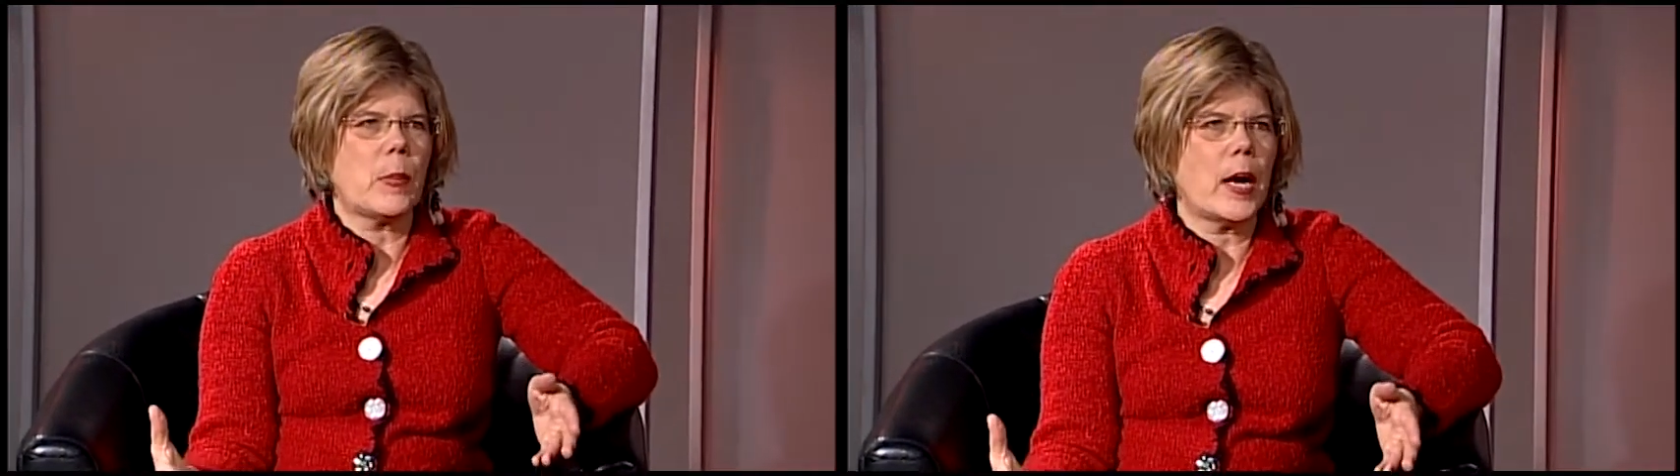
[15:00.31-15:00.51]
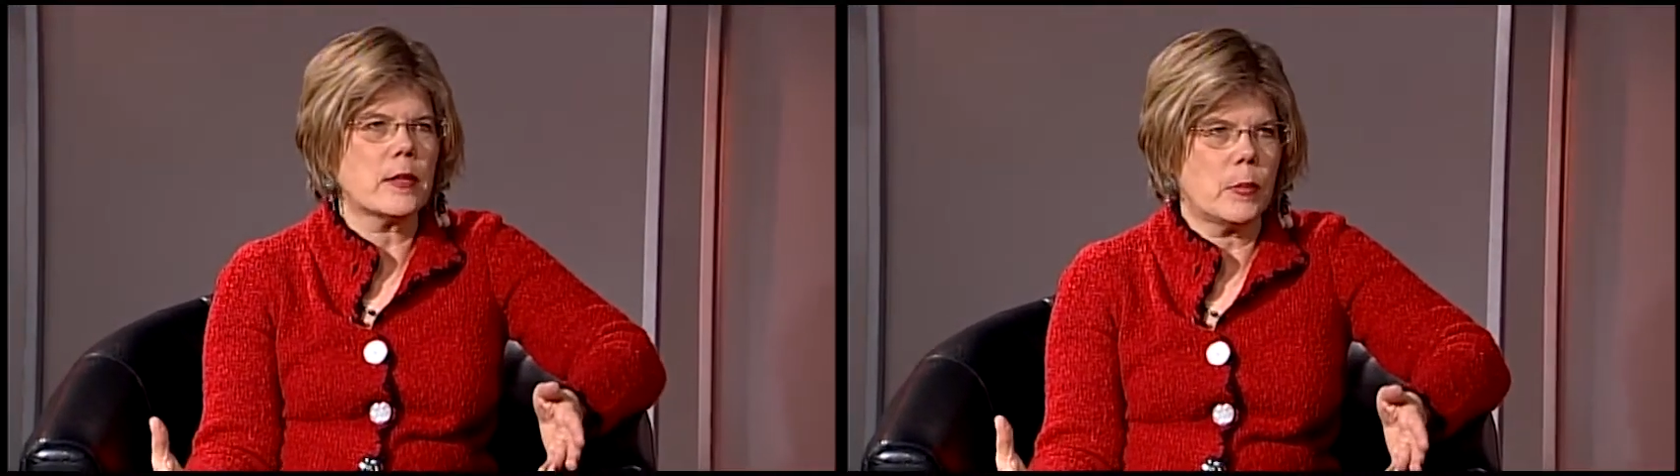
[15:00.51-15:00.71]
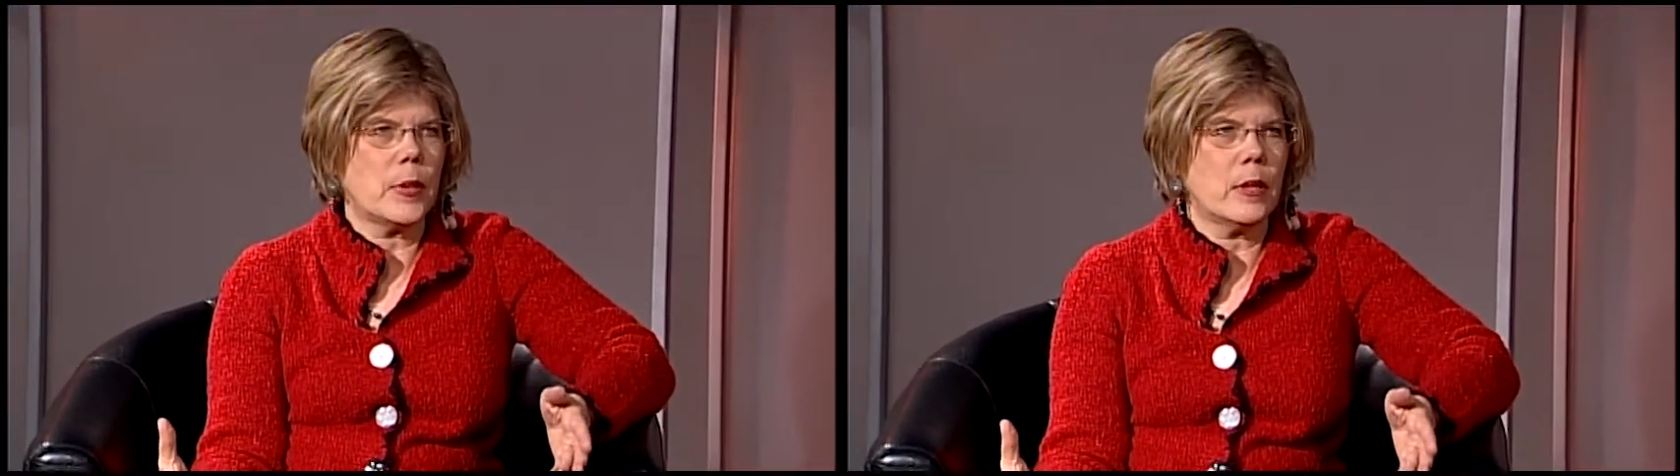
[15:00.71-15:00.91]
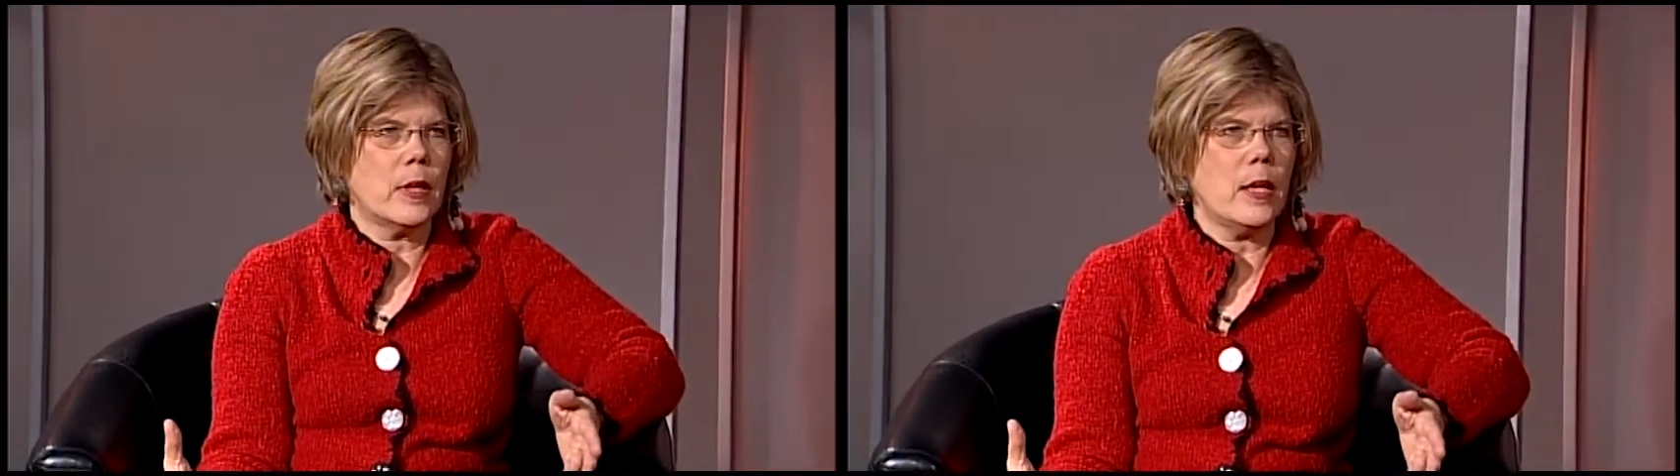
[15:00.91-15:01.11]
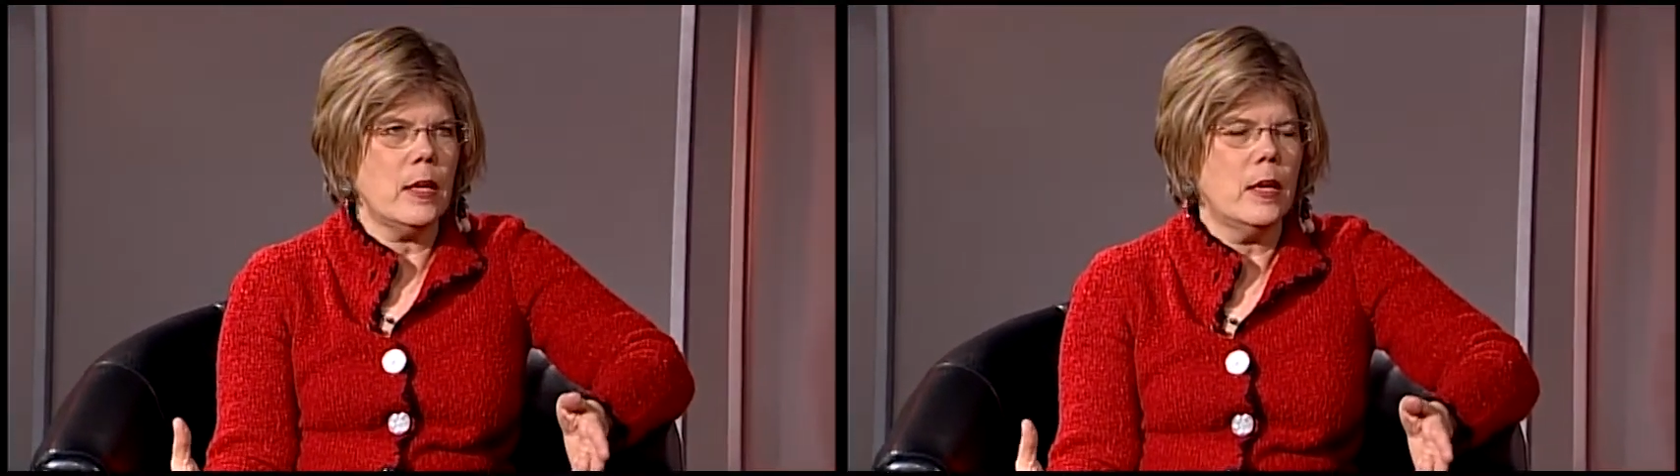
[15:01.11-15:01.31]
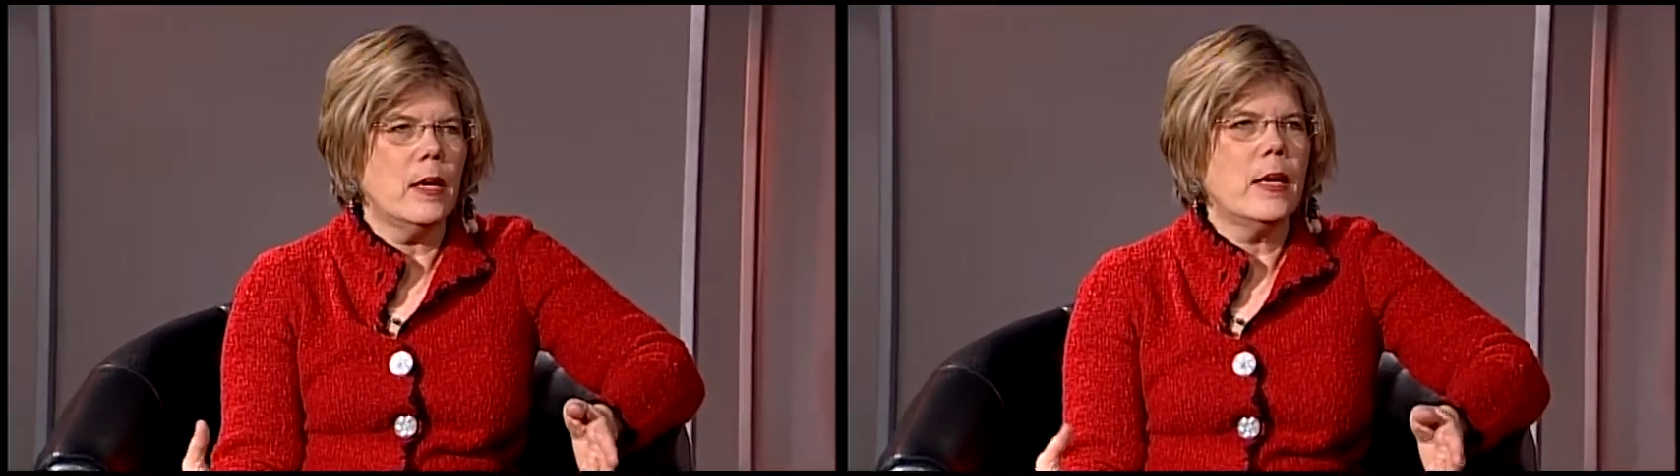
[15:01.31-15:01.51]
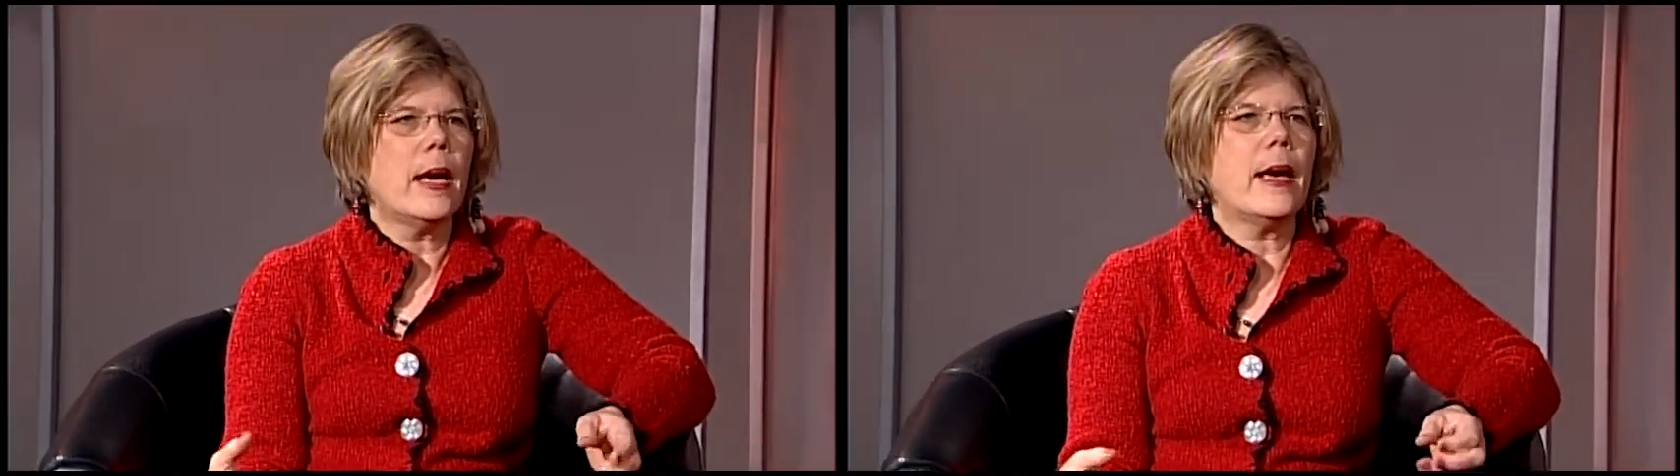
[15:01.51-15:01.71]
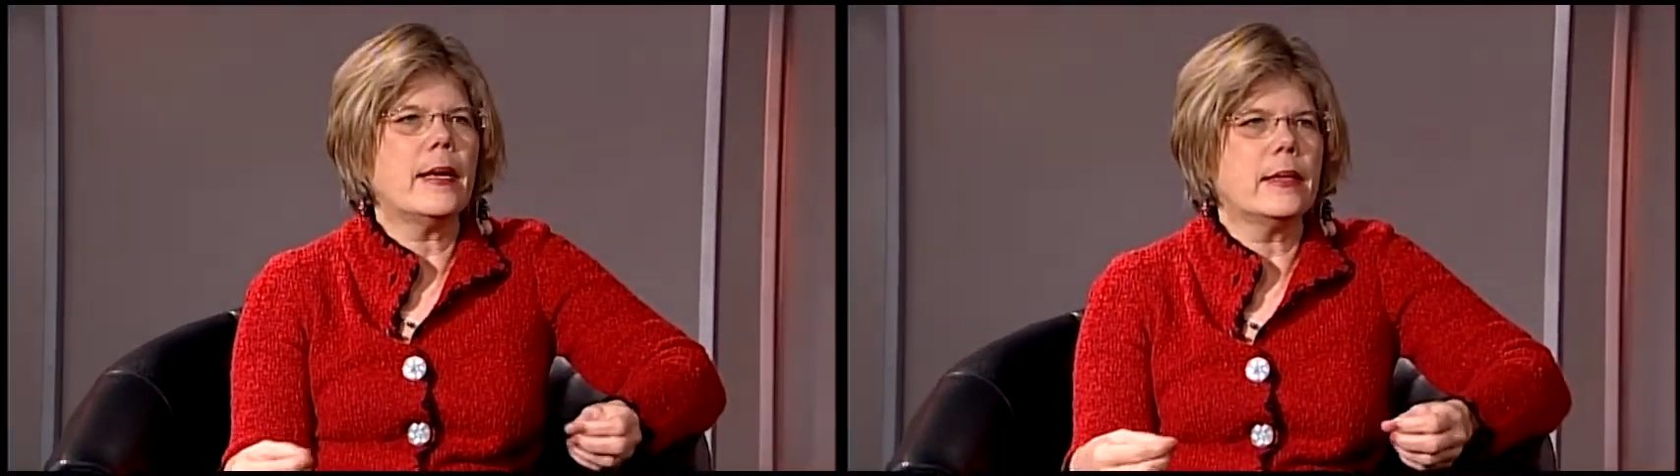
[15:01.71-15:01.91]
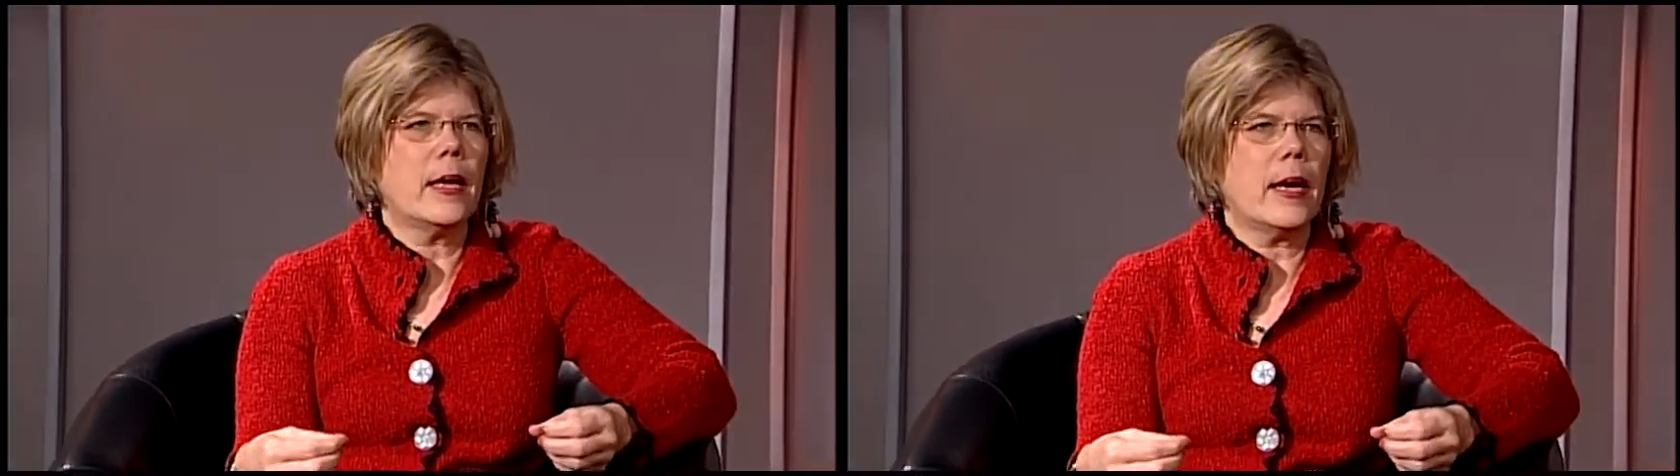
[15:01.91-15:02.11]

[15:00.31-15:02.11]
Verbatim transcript: possibility and,